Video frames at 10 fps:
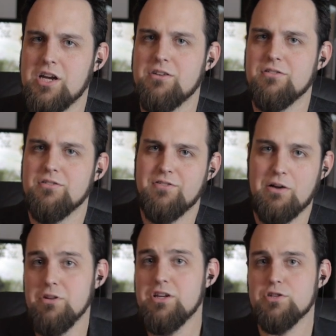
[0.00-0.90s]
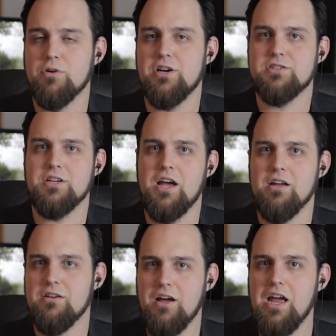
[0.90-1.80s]
we can, they really just wanted to
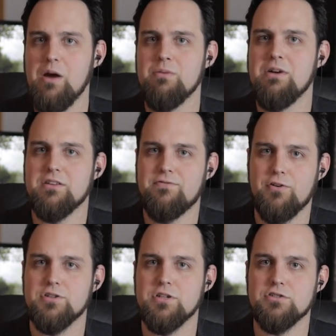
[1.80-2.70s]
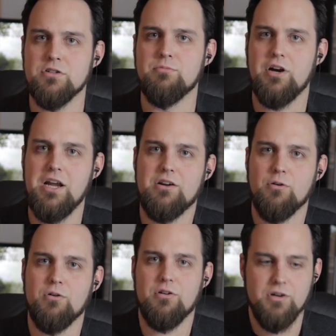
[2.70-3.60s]
say, hey, we made the first consumer eight
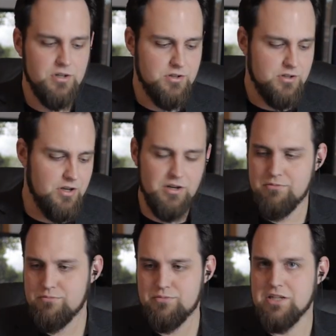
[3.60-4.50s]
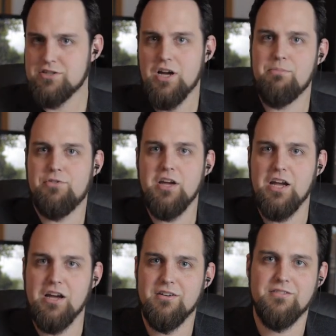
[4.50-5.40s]
core uh, desktop
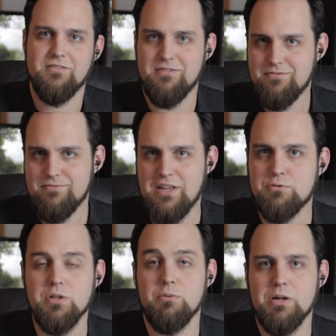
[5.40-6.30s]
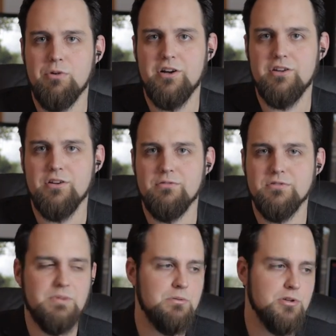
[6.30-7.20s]
thing. That's really what they wanted to do.
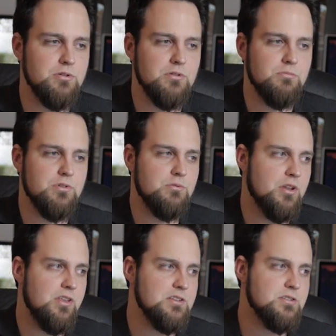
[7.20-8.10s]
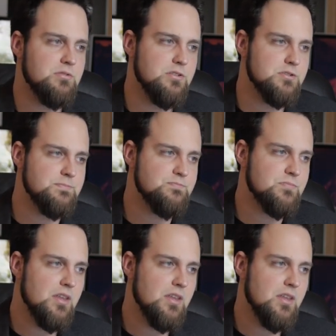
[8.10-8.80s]
Maybe they'll do it with one of these. Who knows?